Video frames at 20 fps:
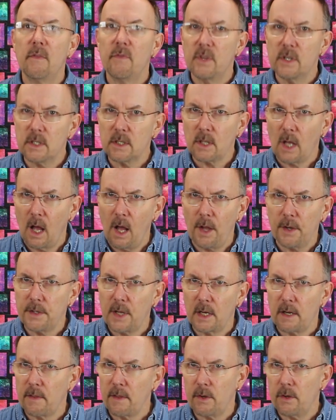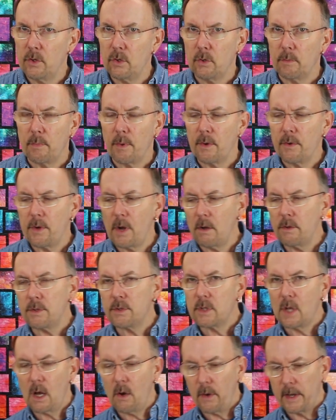This is all done in the hoop, no
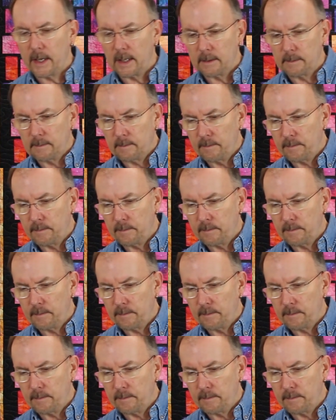sewing.